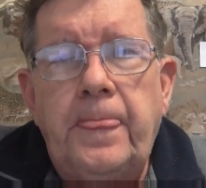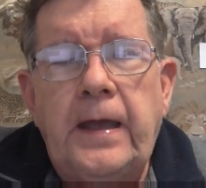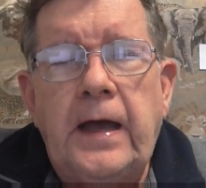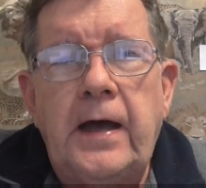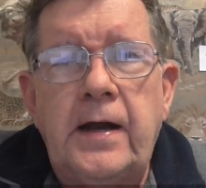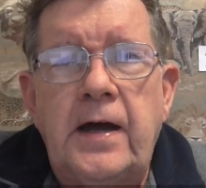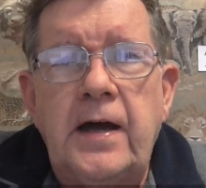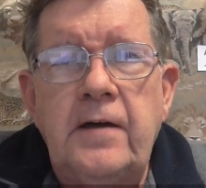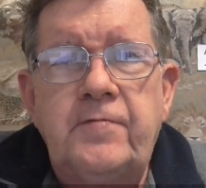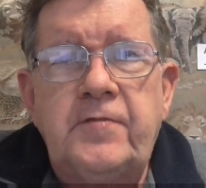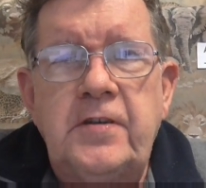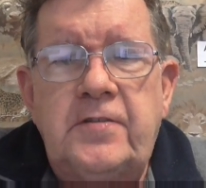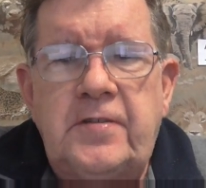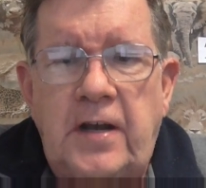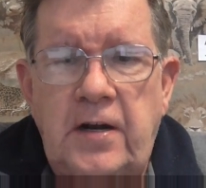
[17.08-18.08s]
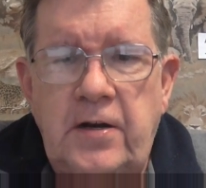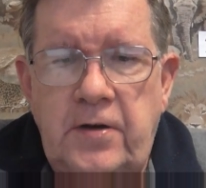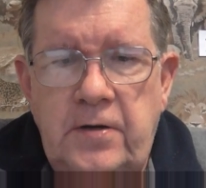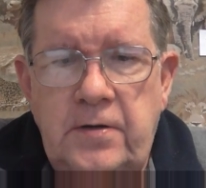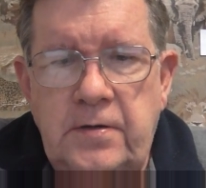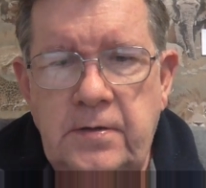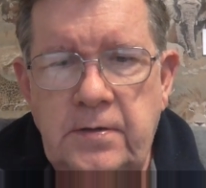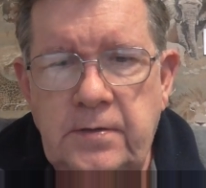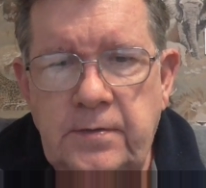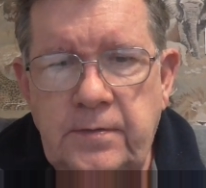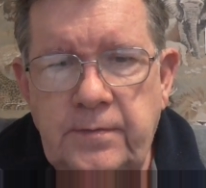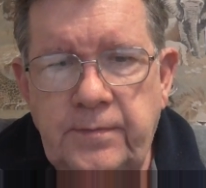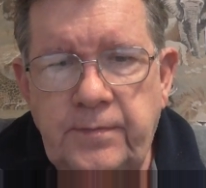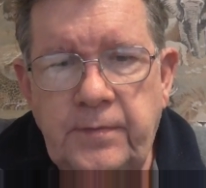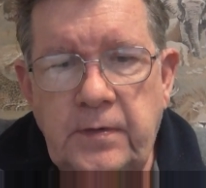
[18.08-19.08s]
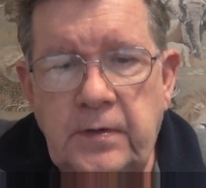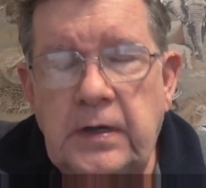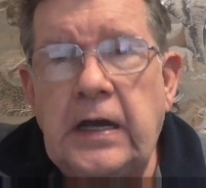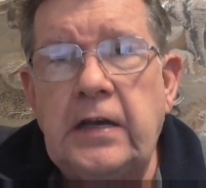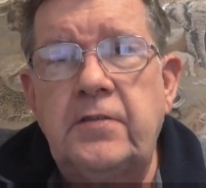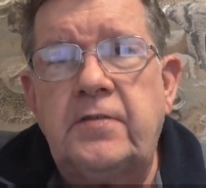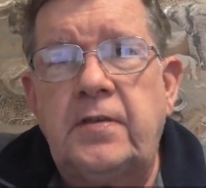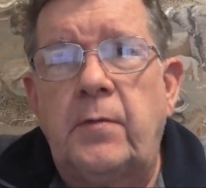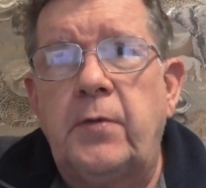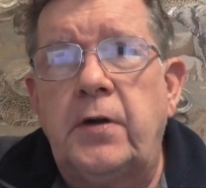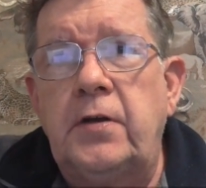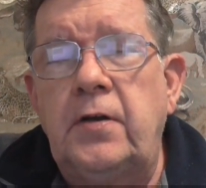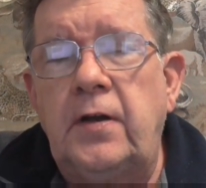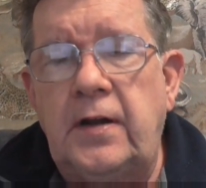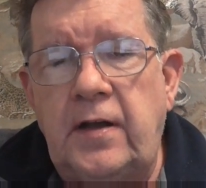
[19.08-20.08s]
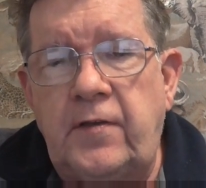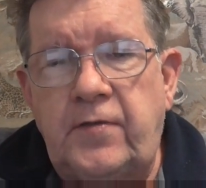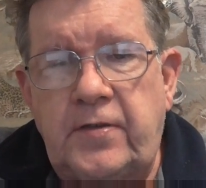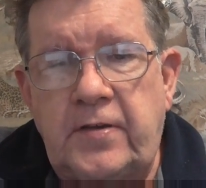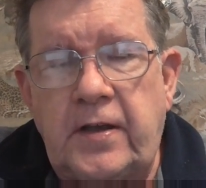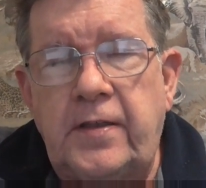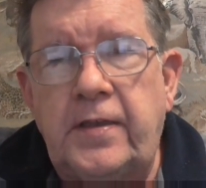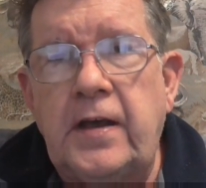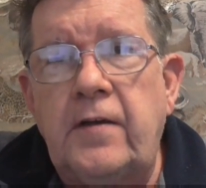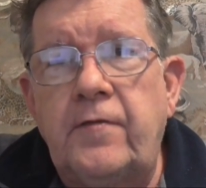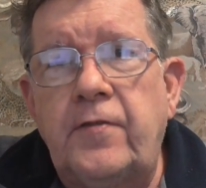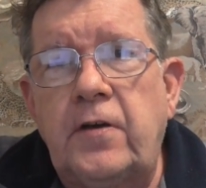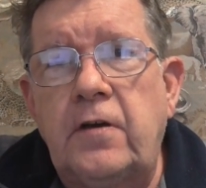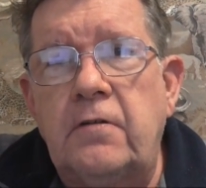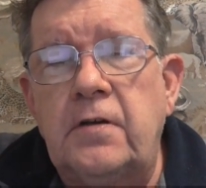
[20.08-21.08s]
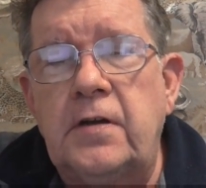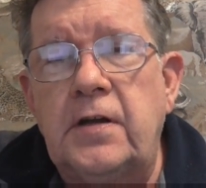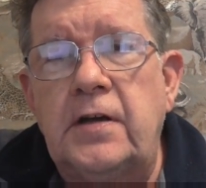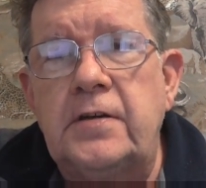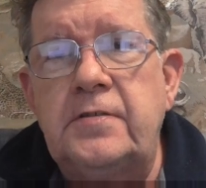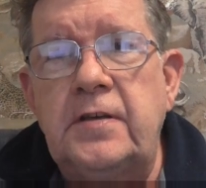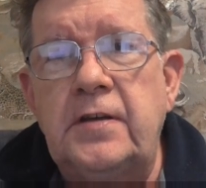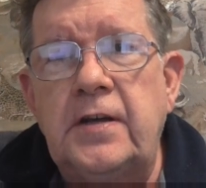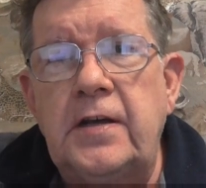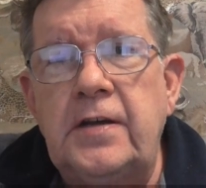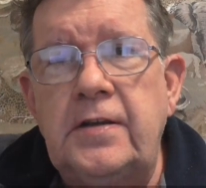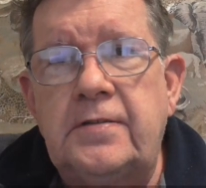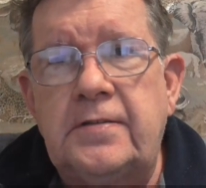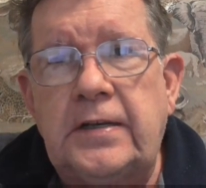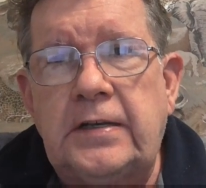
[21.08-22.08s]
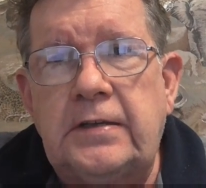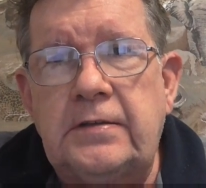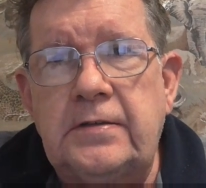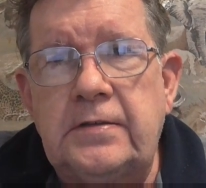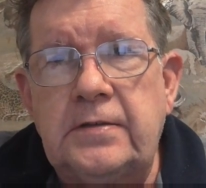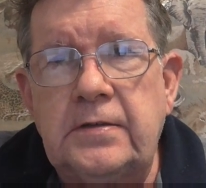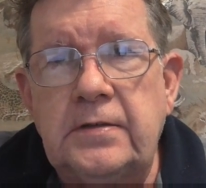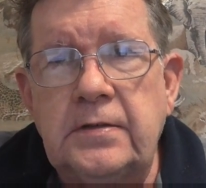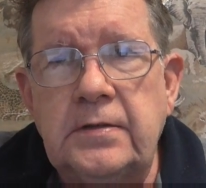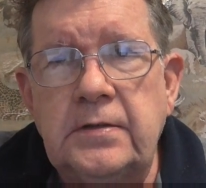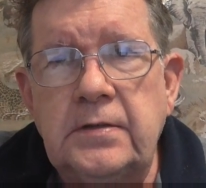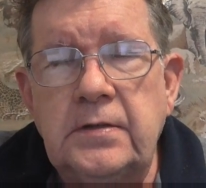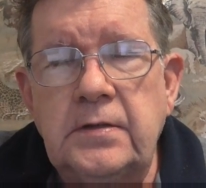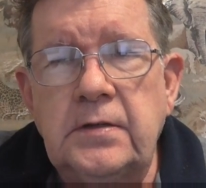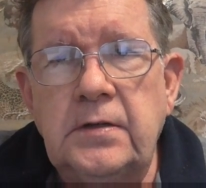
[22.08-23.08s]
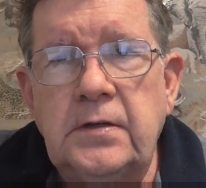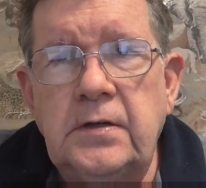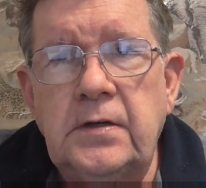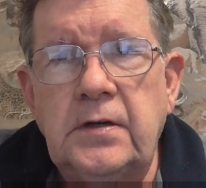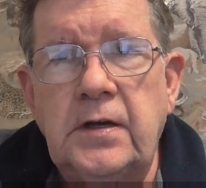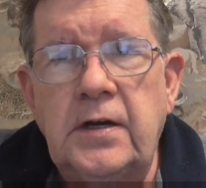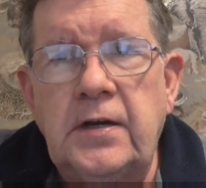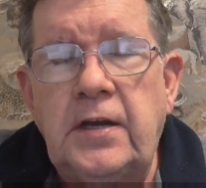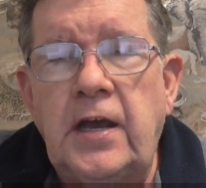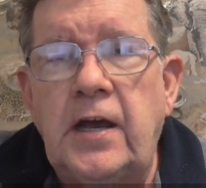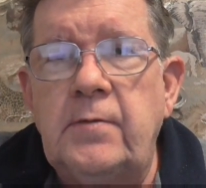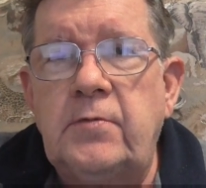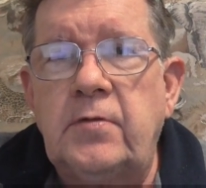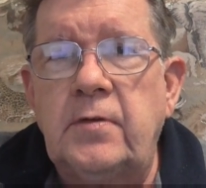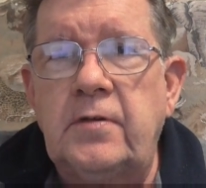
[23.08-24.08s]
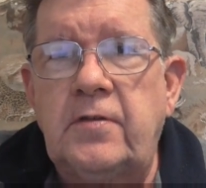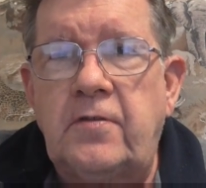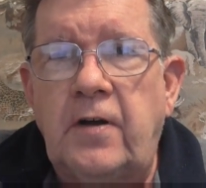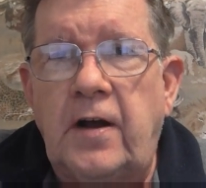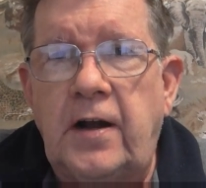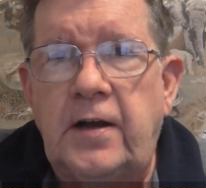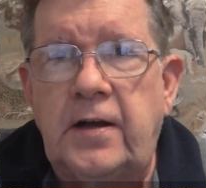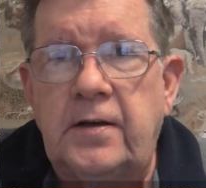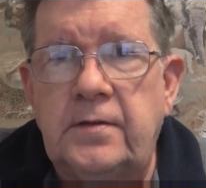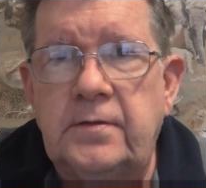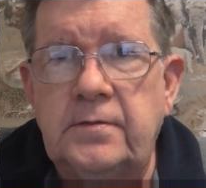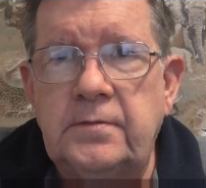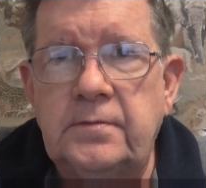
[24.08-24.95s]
And I have to tell you, as someone who left South Africa in 1986 and came to Australia,